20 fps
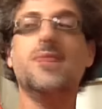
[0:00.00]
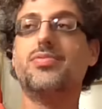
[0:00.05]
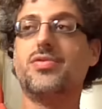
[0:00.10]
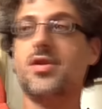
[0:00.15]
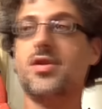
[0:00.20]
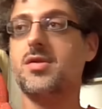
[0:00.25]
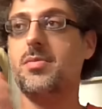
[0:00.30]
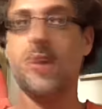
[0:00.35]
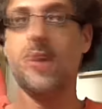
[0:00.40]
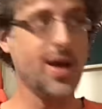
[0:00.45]
he
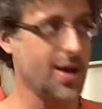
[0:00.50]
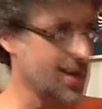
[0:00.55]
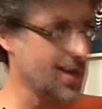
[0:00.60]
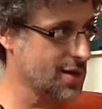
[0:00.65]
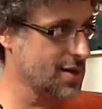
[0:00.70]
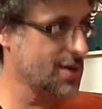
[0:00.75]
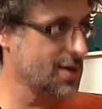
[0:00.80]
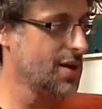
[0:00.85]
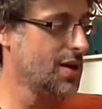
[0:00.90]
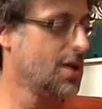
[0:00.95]
brought
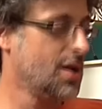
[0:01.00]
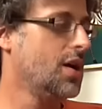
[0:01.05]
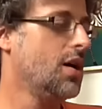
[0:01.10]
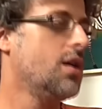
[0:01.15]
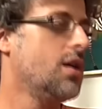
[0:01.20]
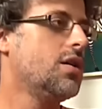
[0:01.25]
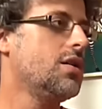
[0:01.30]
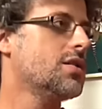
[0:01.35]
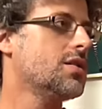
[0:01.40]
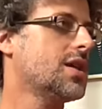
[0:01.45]
back
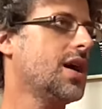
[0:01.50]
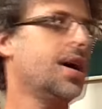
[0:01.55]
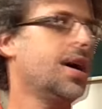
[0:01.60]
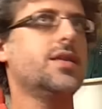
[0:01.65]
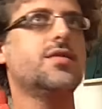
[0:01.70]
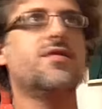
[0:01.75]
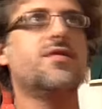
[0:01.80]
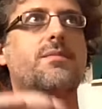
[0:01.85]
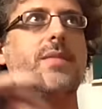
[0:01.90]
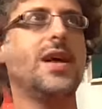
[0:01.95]
all
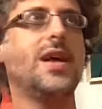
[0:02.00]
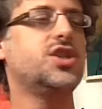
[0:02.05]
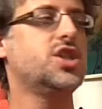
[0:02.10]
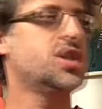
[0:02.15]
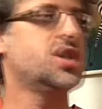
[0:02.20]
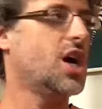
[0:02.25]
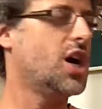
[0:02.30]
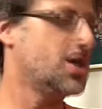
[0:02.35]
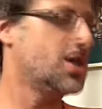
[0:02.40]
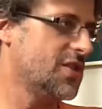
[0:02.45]
kind of magic